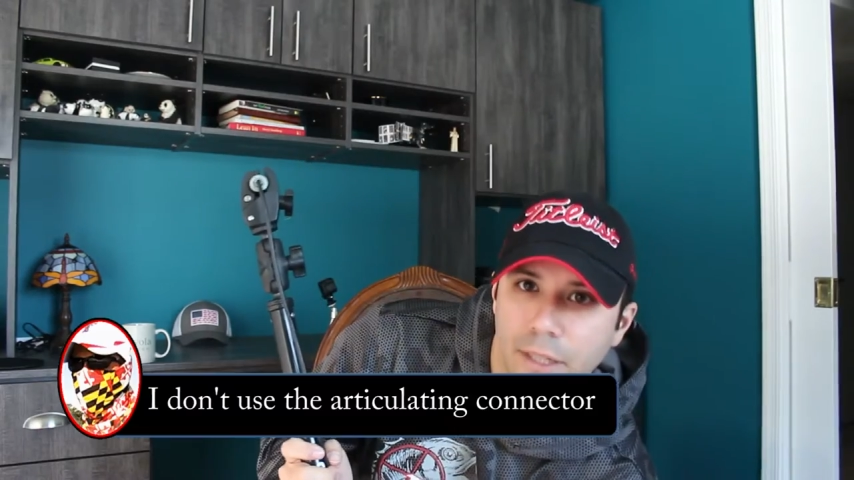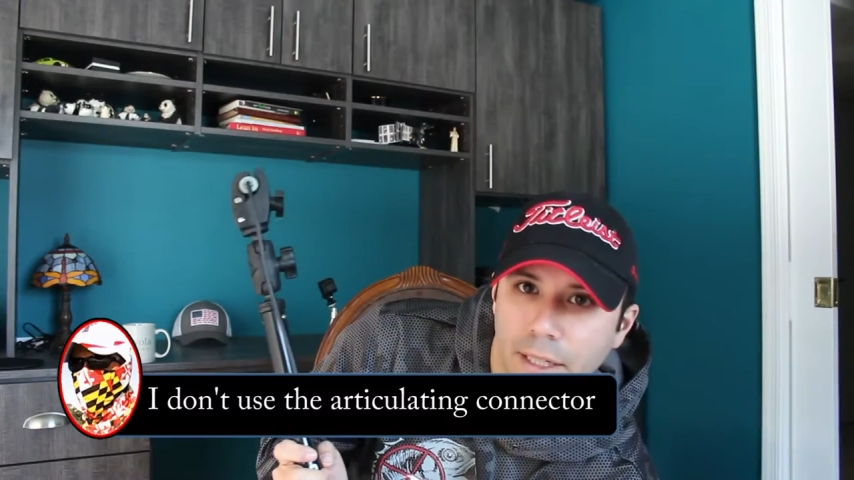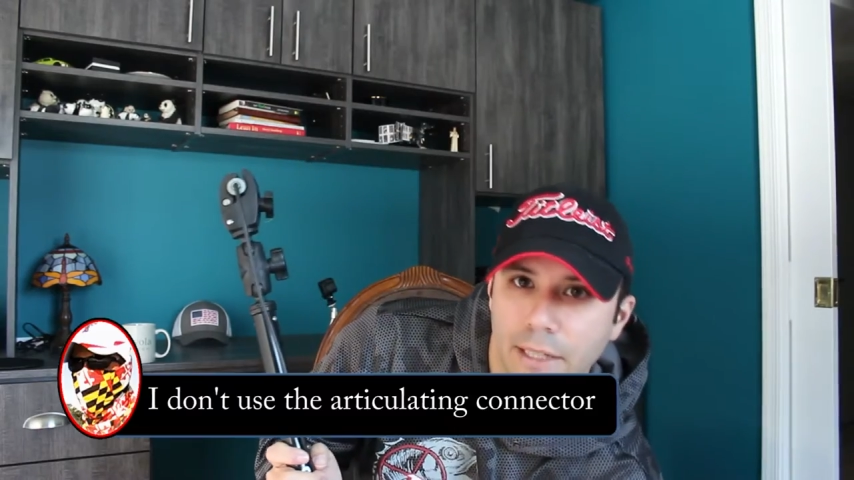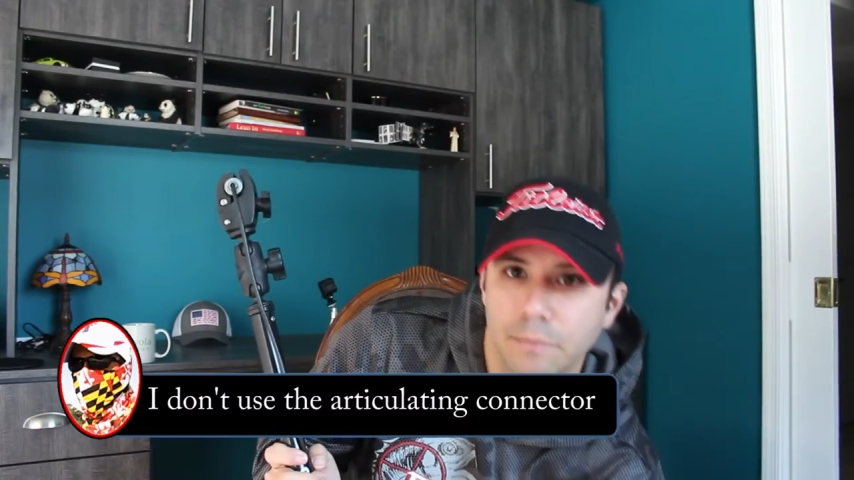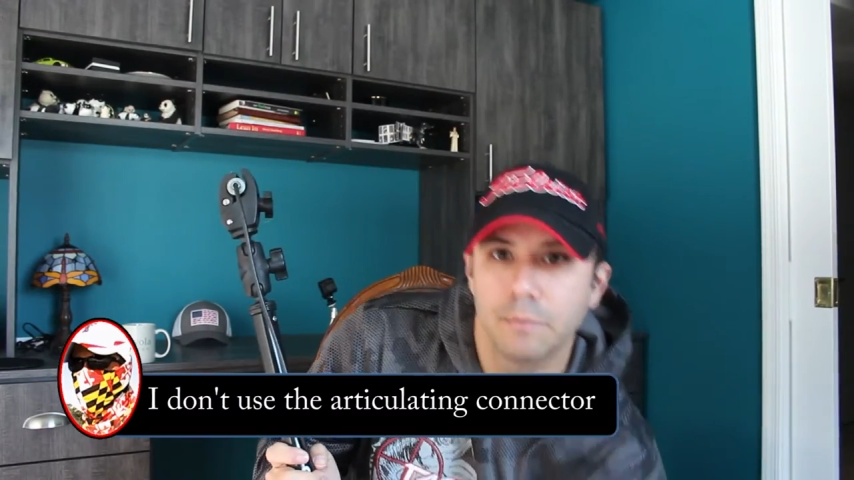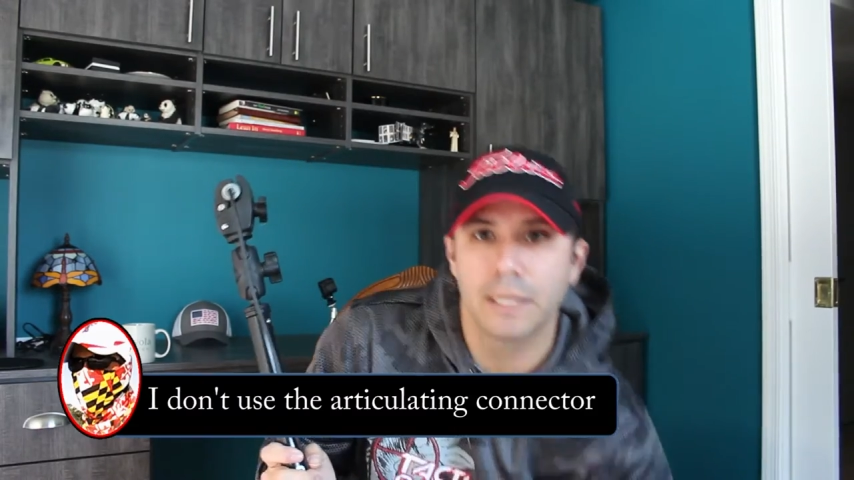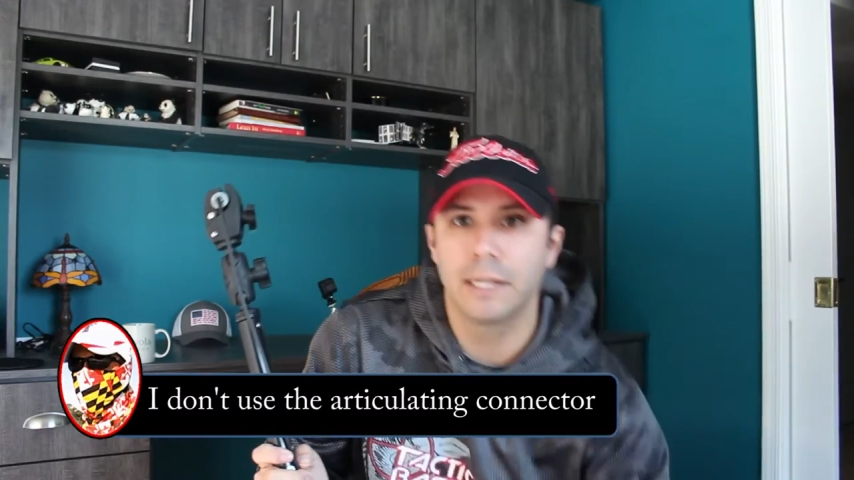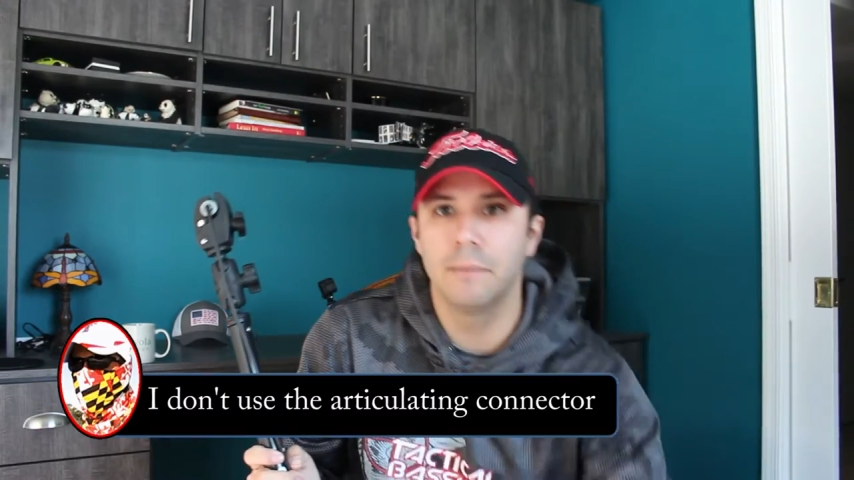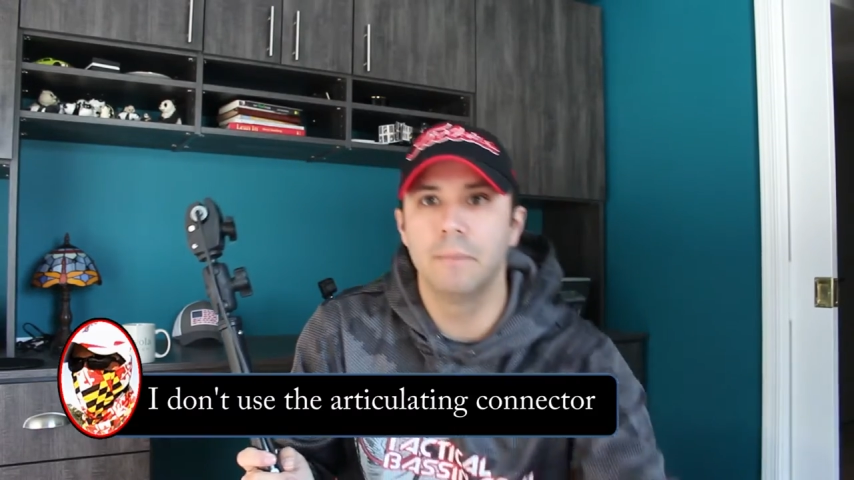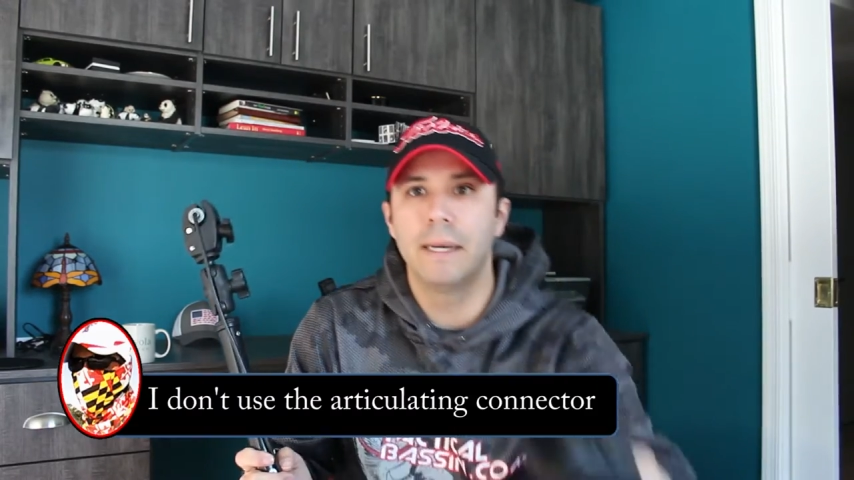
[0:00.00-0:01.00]
again
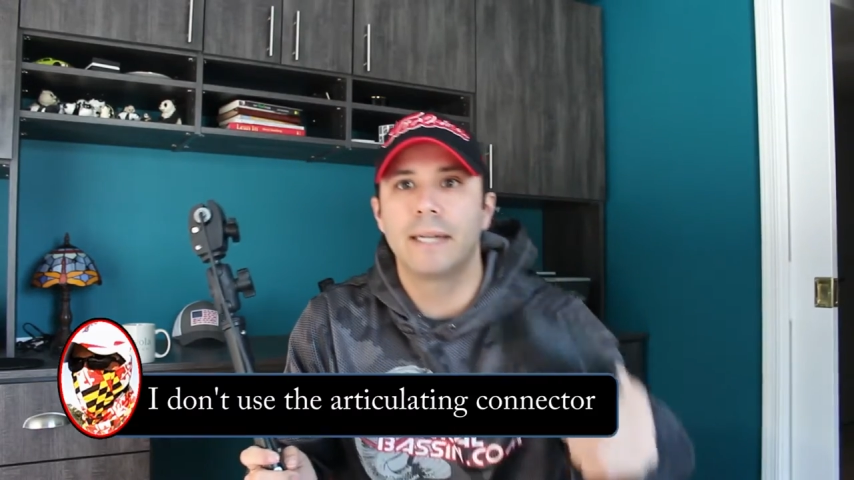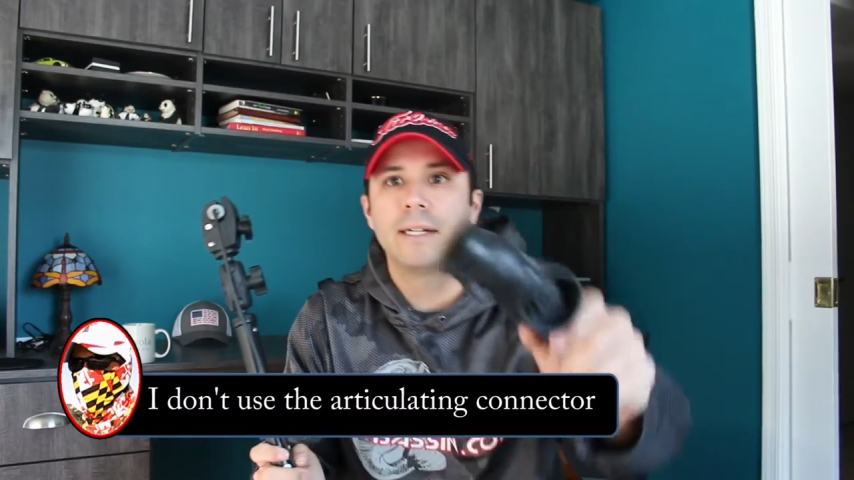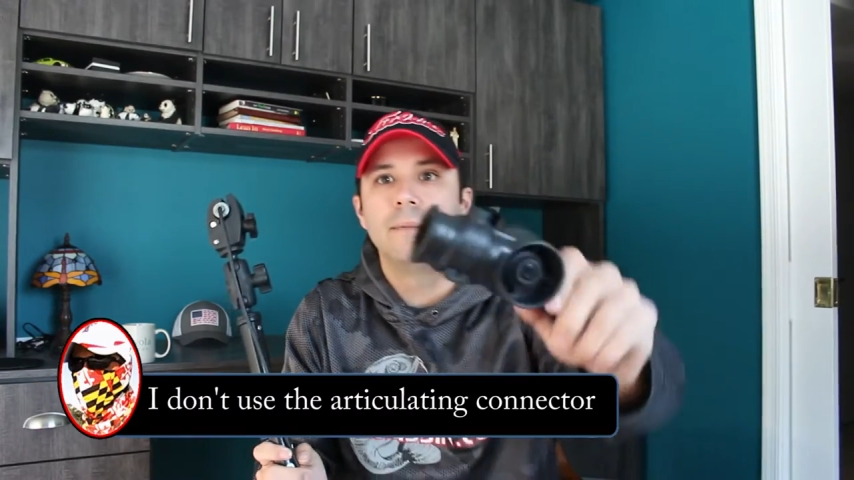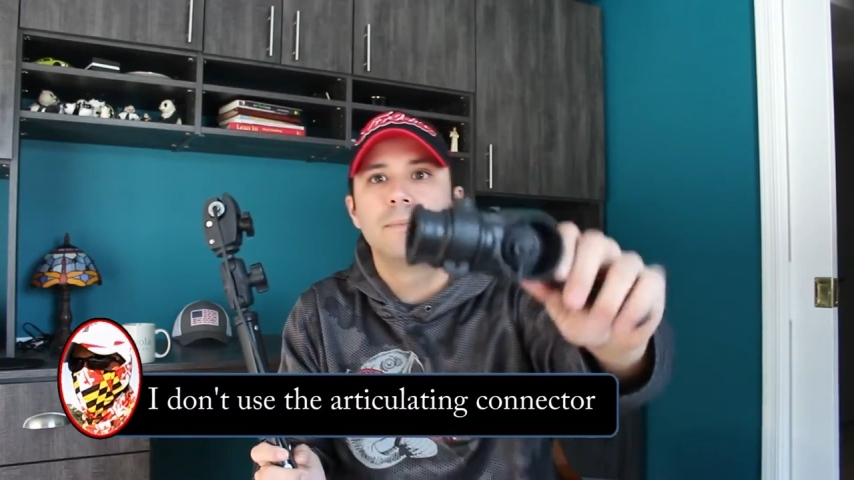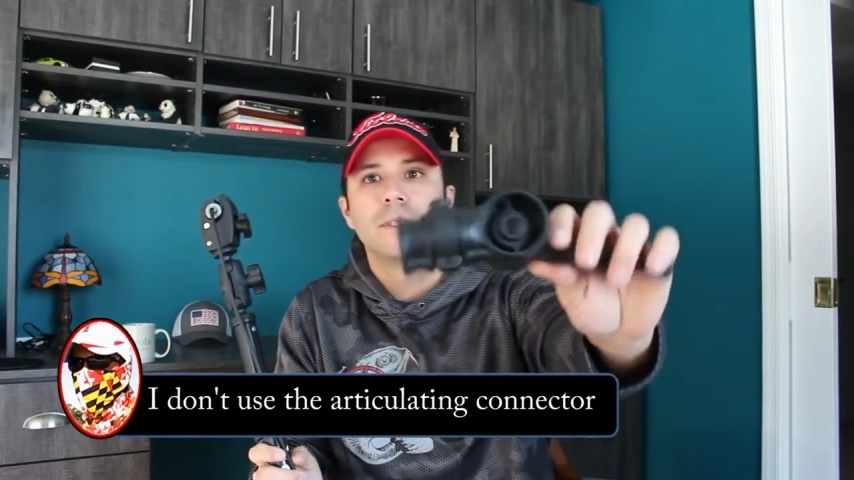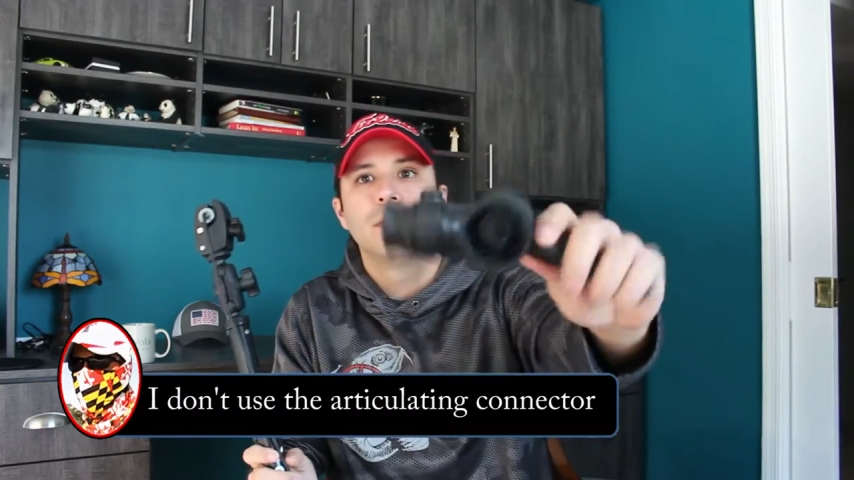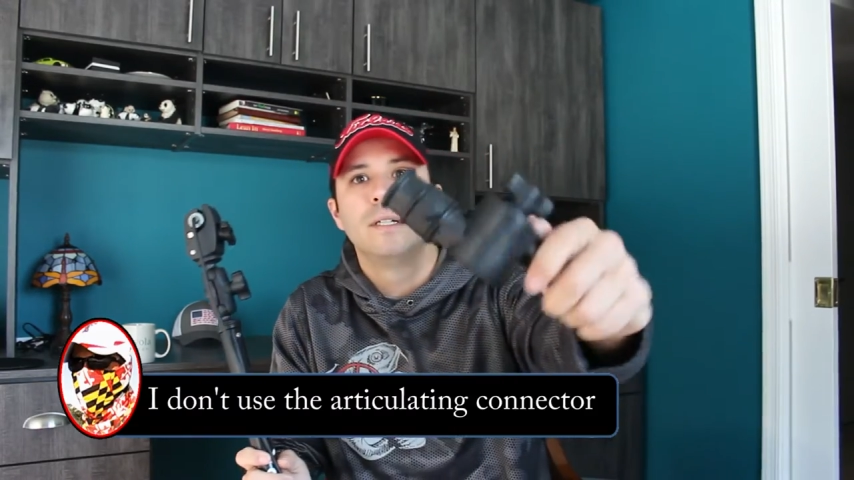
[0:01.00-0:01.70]
pick him back up